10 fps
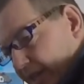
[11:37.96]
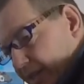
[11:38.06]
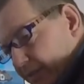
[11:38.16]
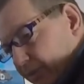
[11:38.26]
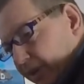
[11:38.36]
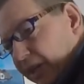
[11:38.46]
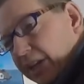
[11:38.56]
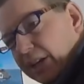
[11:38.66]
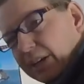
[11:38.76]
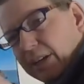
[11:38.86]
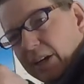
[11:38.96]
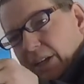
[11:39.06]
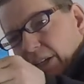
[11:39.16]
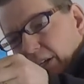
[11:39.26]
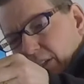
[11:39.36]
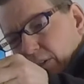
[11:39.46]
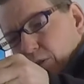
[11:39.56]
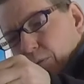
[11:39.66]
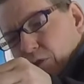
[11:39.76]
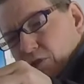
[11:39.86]
one here, and then that's a
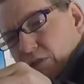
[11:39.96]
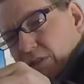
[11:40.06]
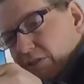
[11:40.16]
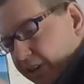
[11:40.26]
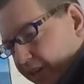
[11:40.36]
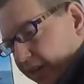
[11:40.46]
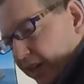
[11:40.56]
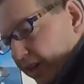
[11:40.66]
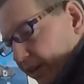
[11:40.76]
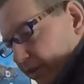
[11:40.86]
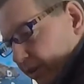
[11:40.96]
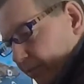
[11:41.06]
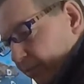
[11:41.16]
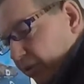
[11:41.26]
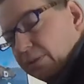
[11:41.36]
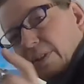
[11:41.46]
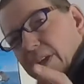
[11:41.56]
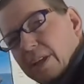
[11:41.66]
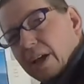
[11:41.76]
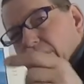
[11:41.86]
normal screw thread, and then you can put
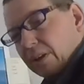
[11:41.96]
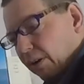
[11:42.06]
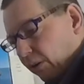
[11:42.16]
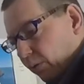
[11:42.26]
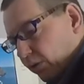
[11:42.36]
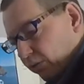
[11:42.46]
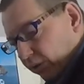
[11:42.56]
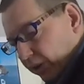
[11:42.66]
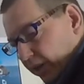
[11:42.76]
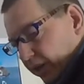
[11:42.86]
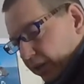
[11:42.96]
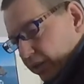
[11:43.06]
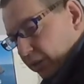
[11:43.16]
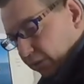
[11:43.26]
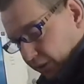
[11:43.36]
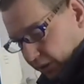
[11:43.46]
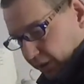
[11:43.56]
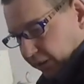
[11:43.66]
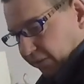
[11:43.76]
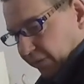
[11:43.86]
the other holder on. So I
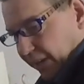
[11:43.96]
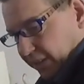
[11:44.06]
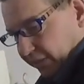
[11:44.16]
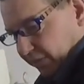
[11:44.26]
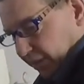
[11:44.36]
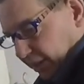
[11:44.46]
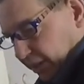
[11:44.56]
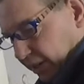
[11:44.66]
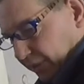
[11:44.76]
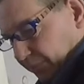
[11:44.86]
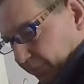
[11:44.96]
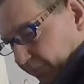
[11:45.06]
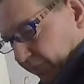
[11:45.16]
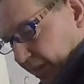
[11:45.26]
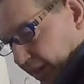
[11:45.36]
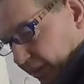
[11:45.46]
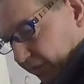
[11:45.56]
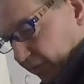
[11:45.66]
could effectively have